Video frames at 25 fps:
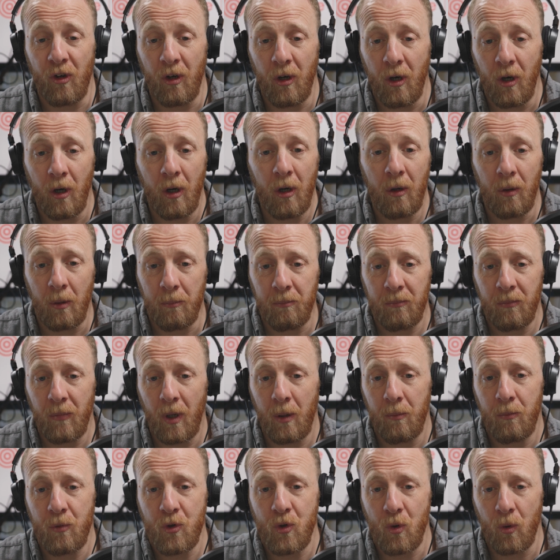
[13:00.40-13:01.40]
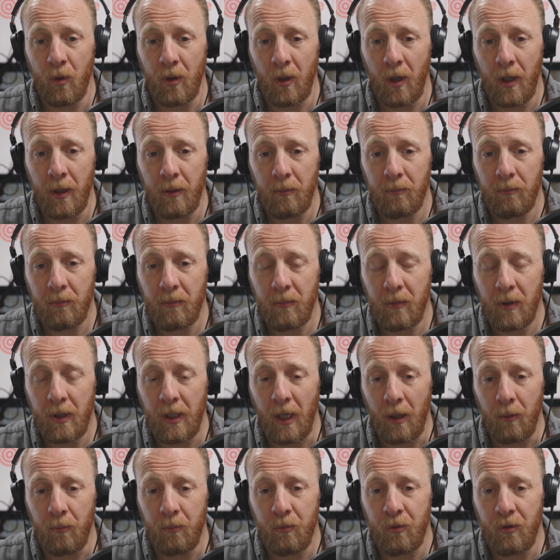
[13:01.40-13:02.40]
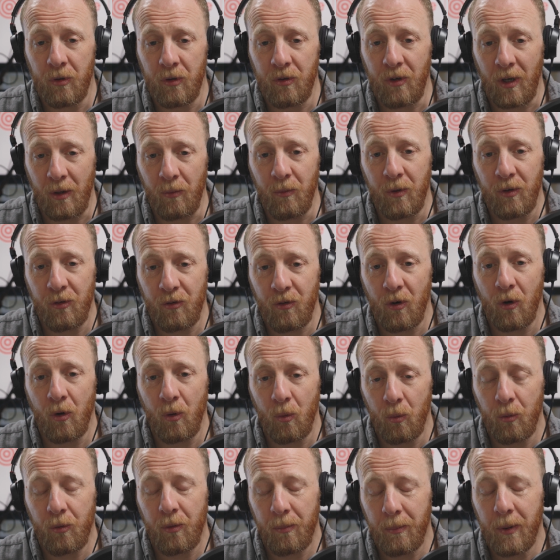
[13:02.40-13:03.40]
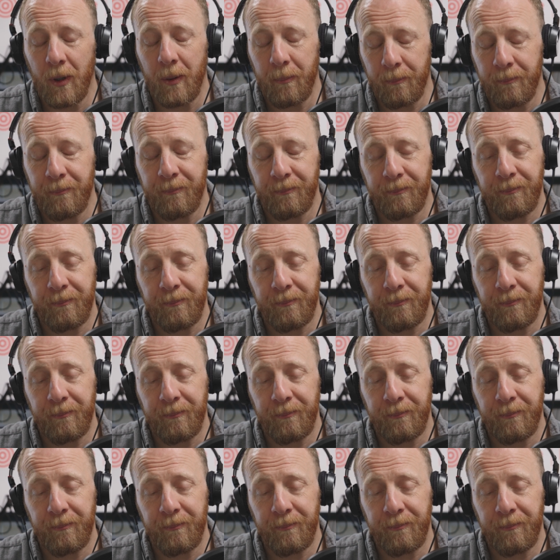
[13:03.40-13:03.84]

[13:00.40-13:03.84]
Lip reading: to her. I'm sure, like, she genuinely struggled. But